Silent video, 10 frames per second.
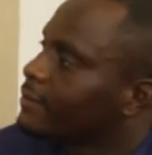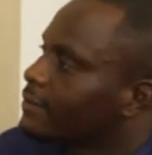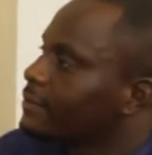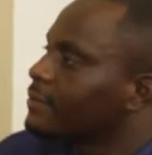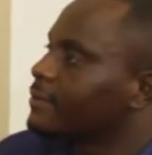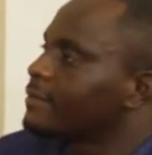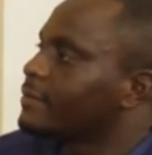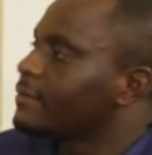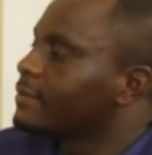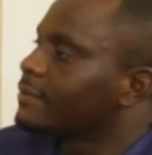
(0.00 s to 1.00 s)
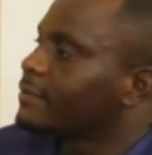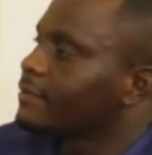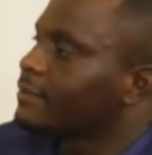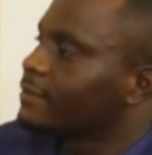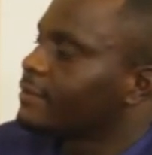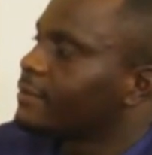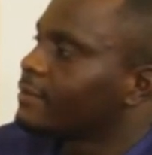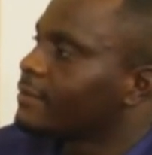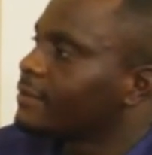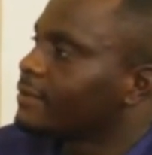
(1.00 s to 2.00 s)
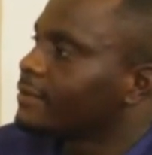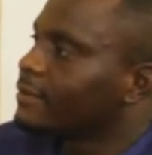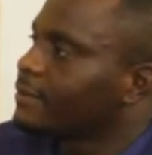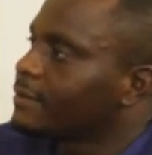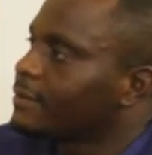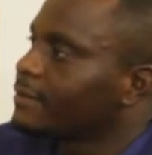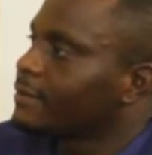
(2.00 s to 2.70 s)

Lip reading: (not speaking)